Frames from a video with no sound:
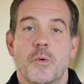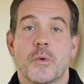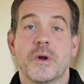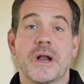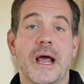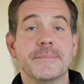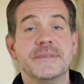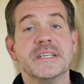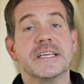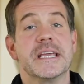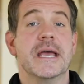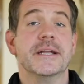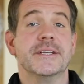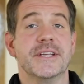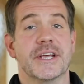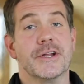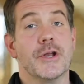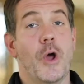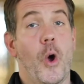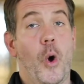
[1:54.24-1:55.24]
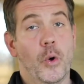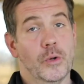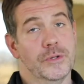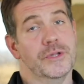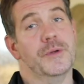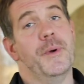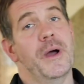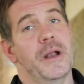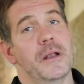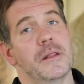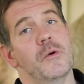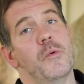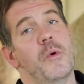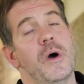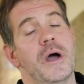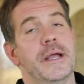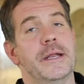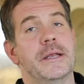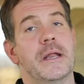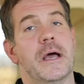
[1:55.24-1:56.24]
When I'm decanting an older bottle of
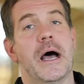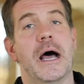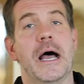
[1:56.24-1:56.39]
wine,